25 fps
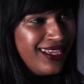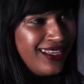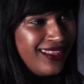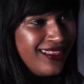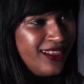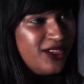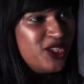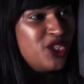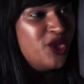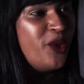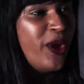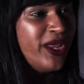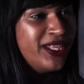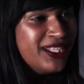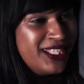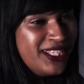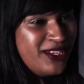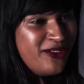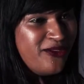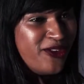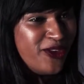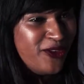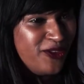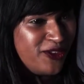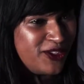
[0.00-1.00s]
the
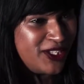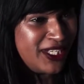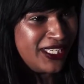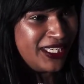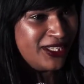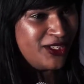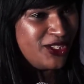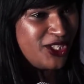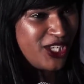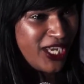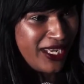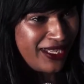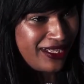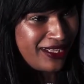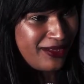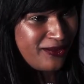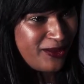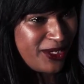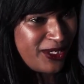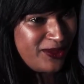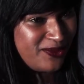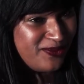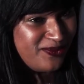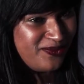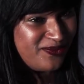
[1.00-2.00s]
2015
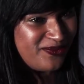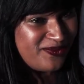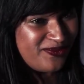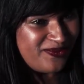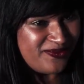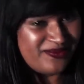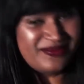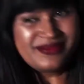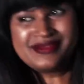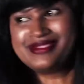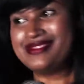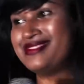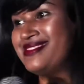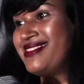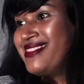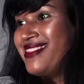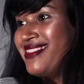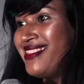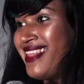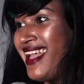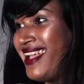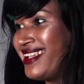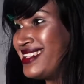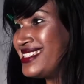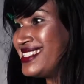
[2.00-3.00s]
gentleman?
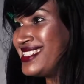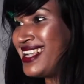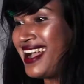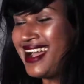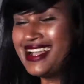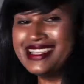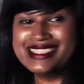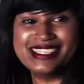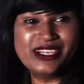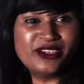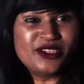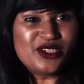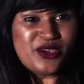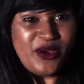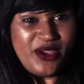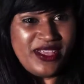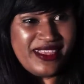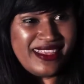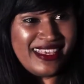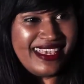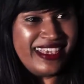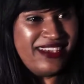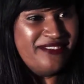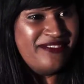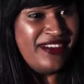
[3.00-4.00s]
Thanks, guys. Enjoy
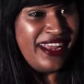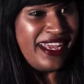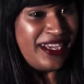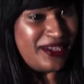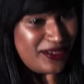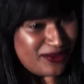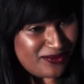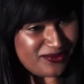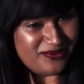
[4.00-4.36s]
the evening.